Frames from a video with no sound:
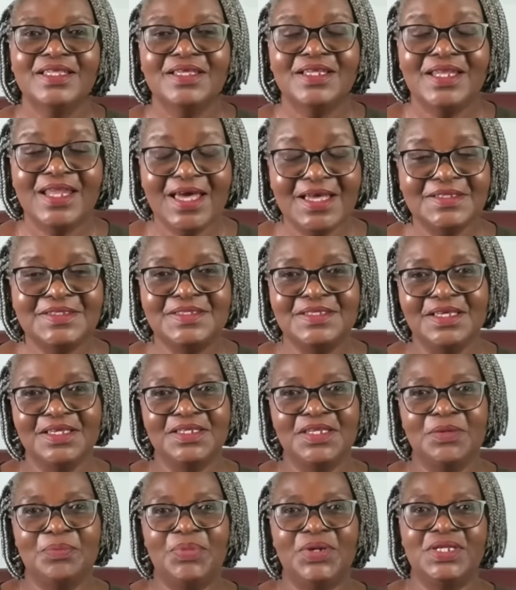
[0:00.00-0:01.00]
Last year,
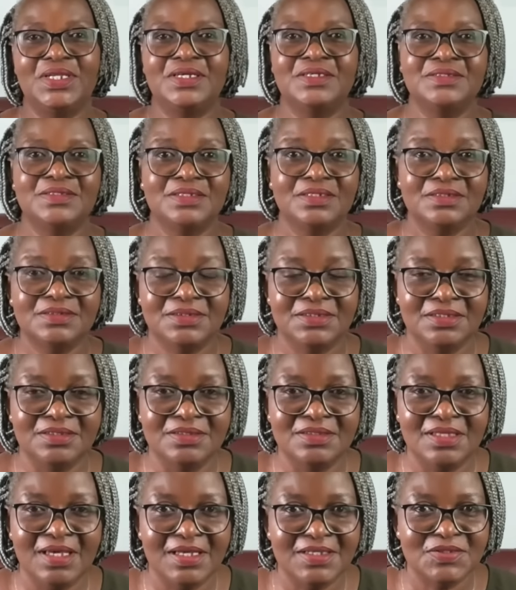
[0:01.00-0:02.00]
the balance
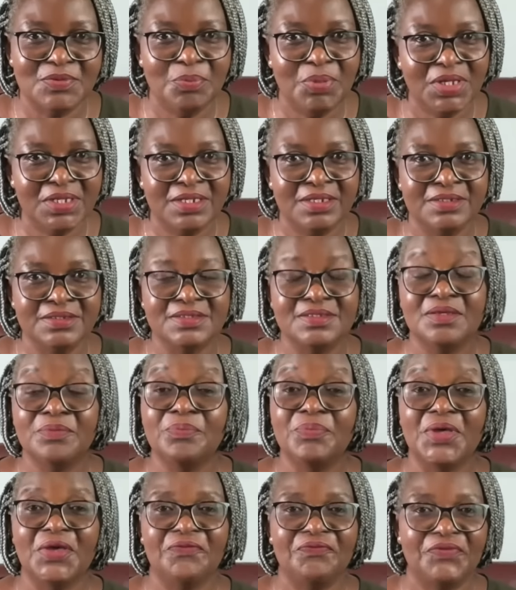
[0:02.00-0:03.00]
sheet has balanced
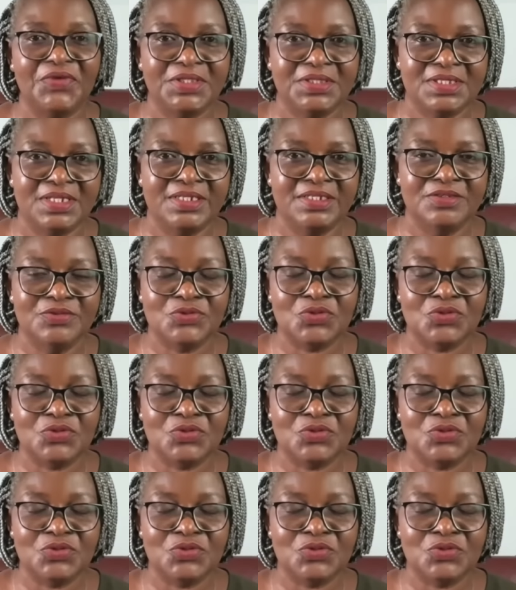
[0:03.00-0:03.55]
perfectly.